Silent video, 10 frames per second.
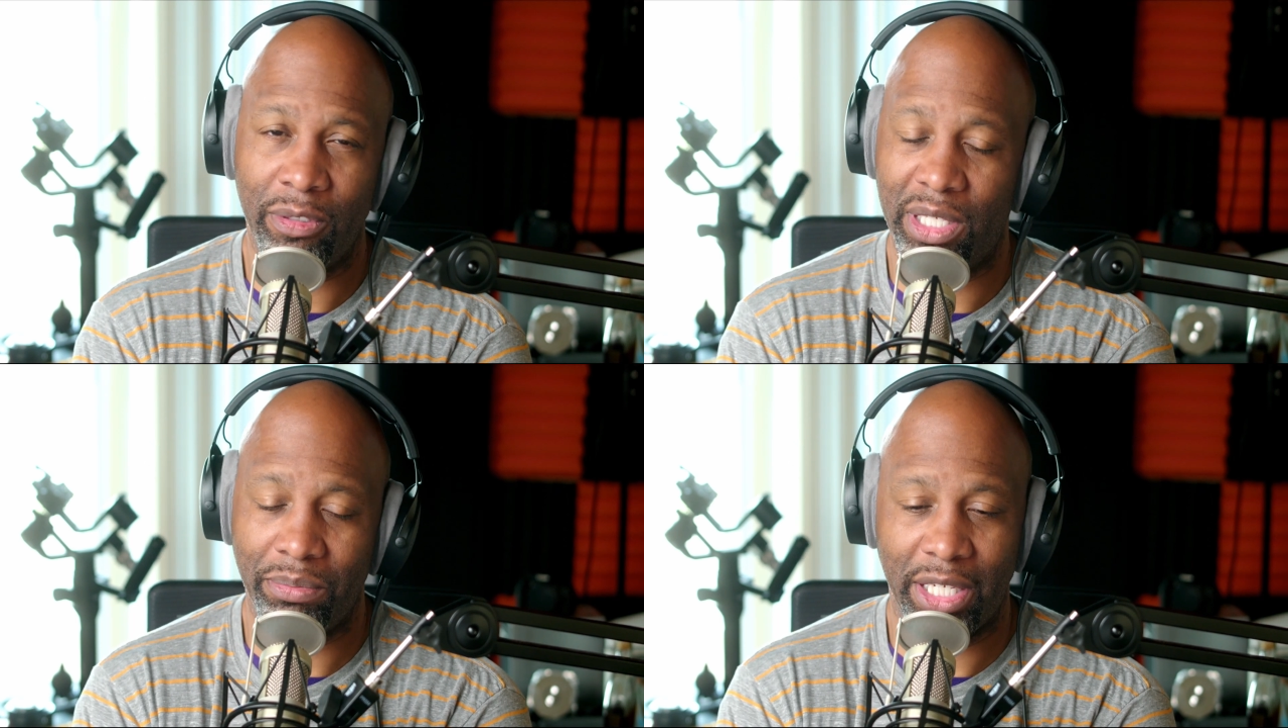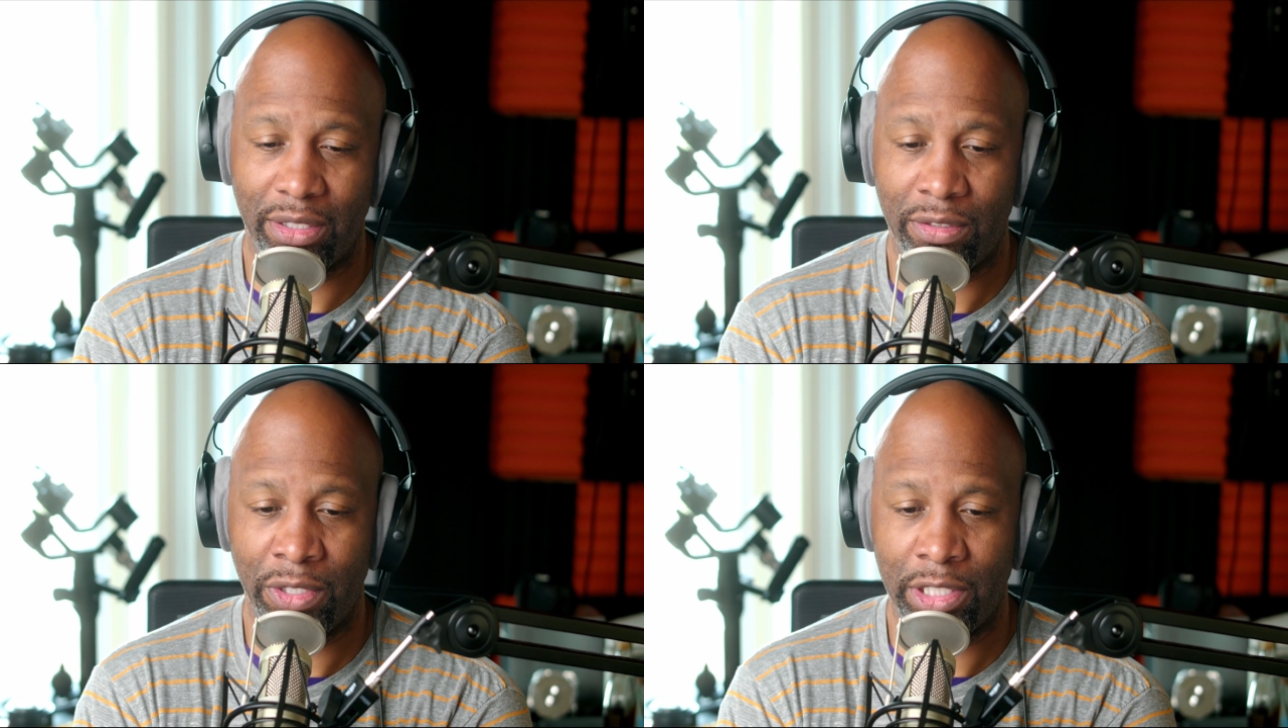I'm not
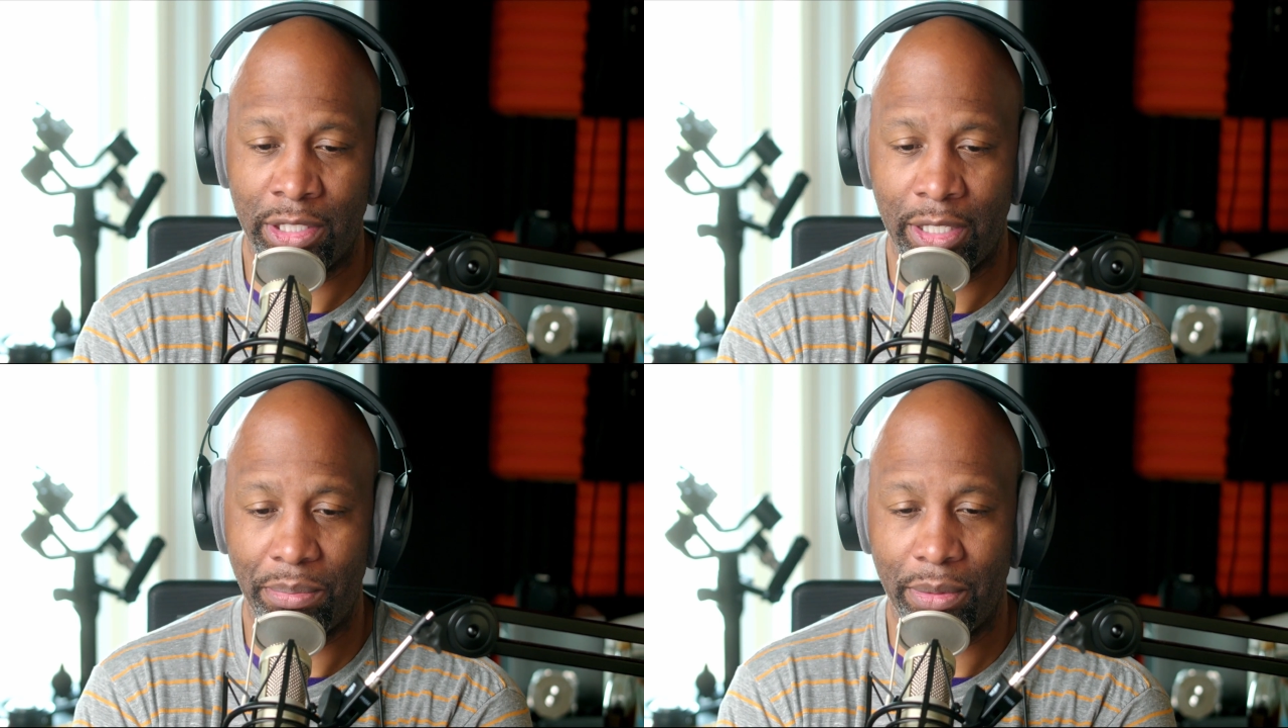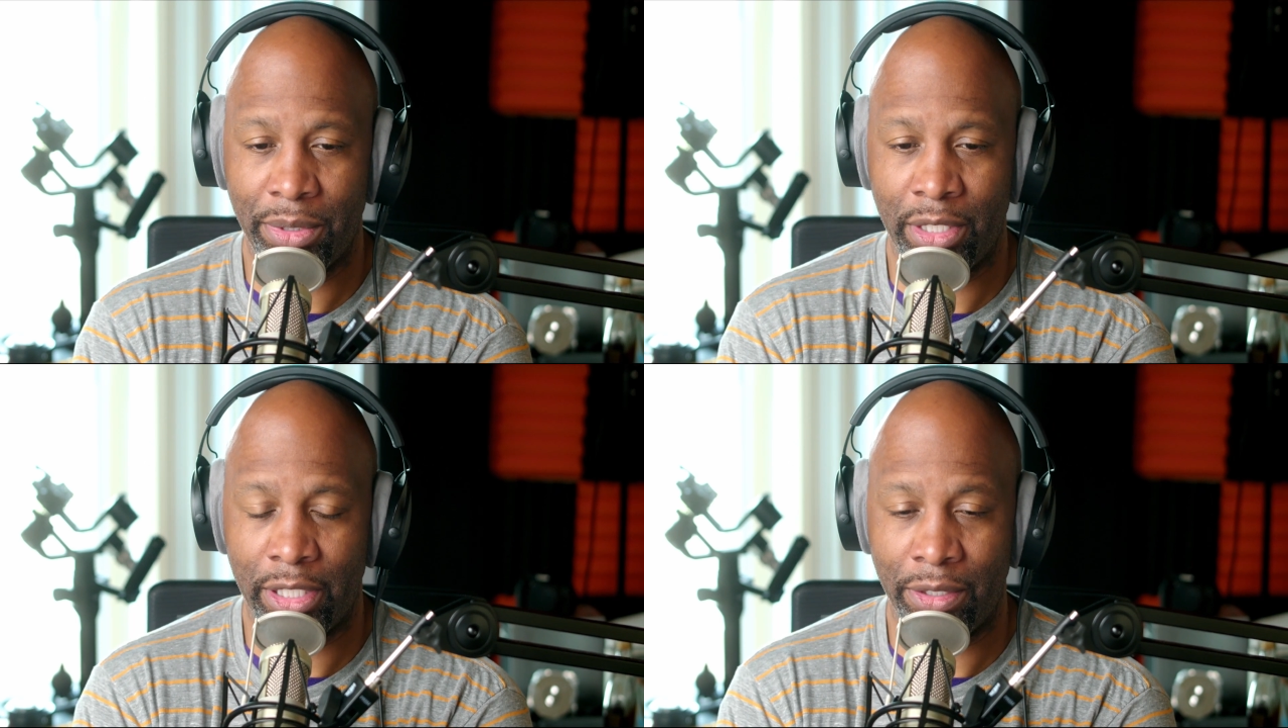going to really let
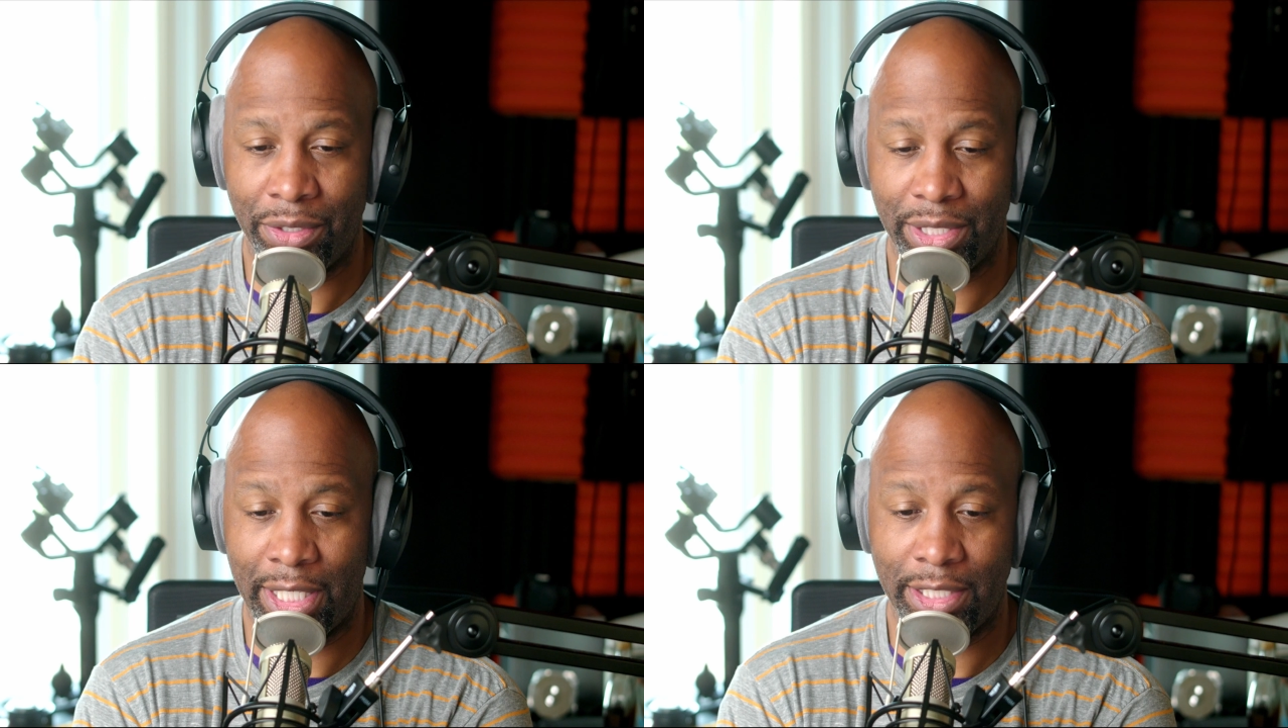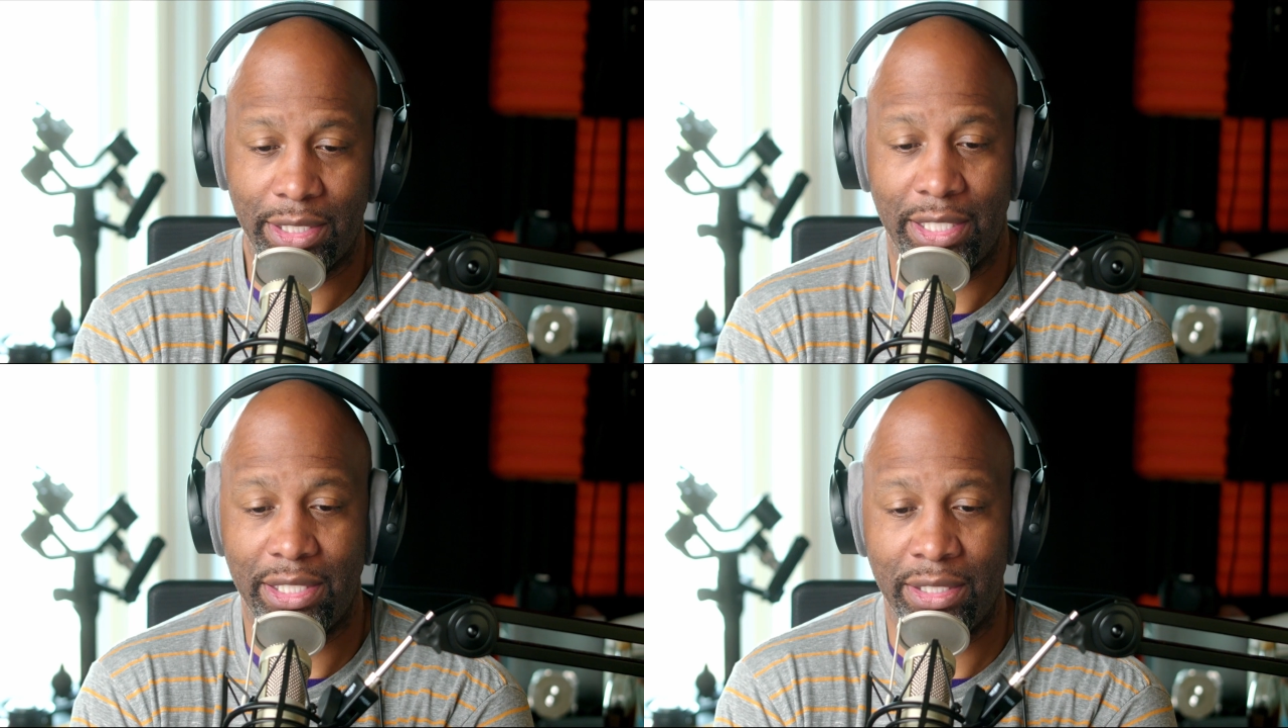Premiere go because I,
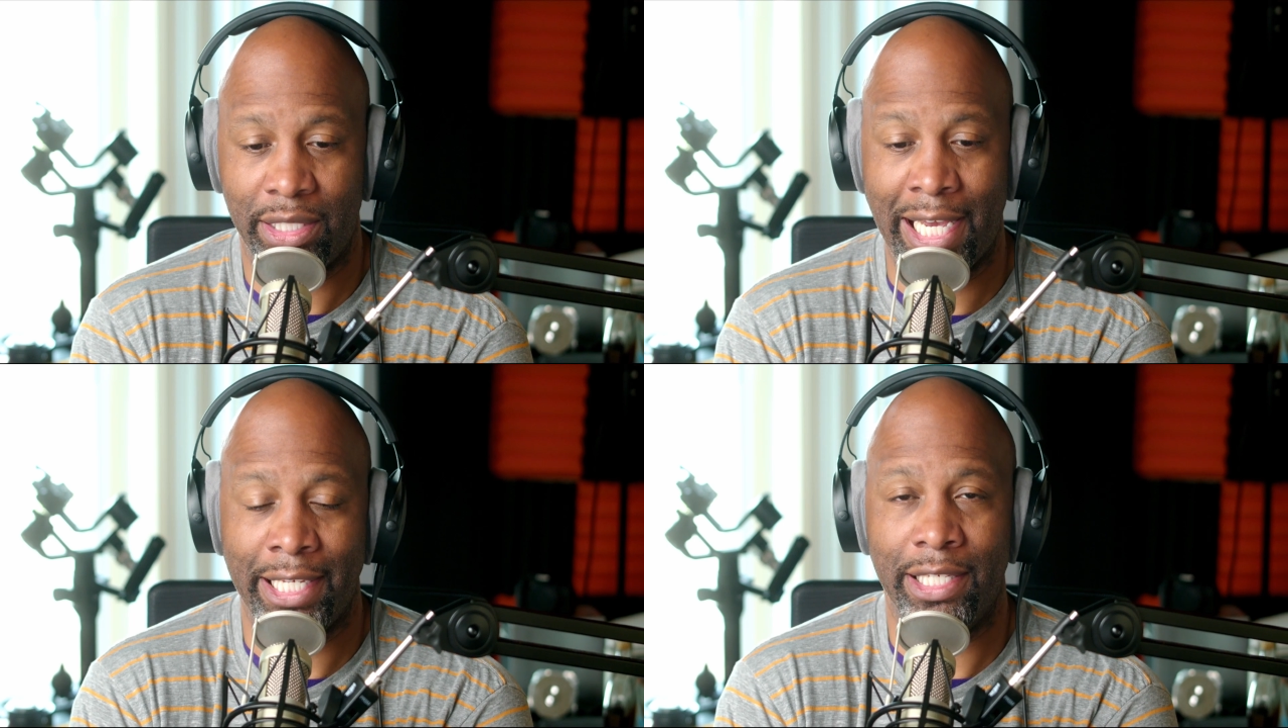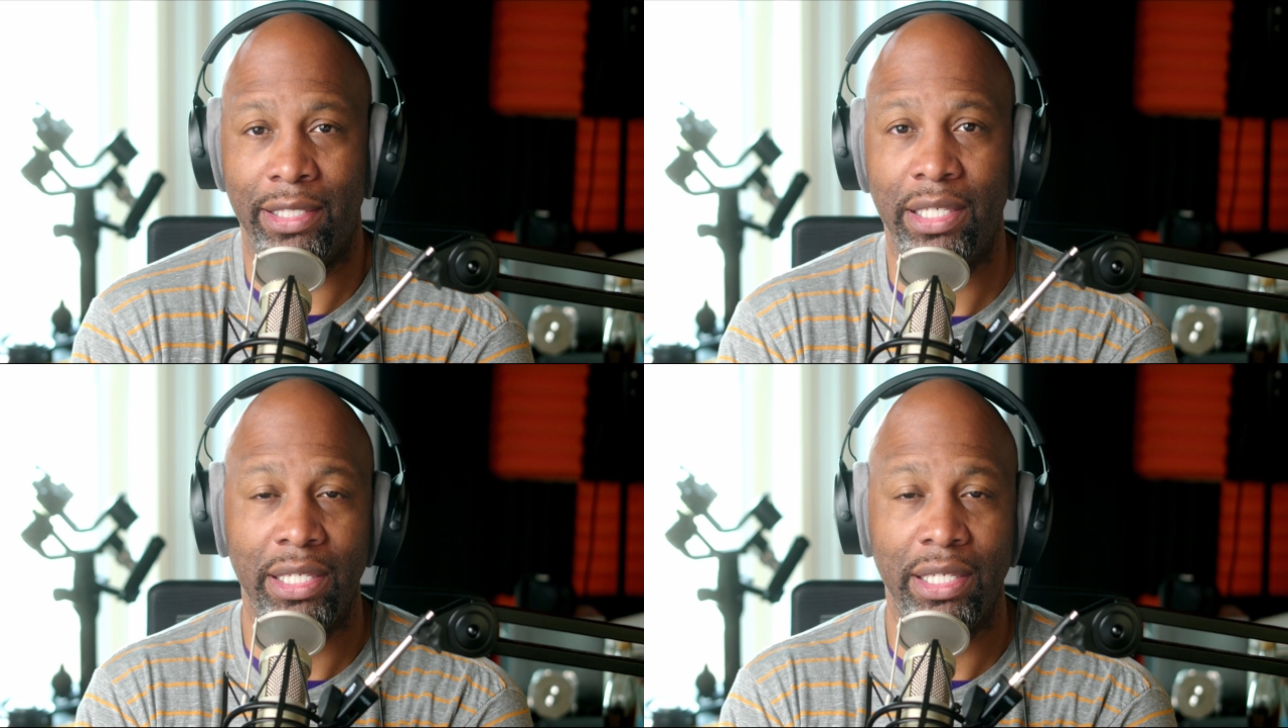I, still like it.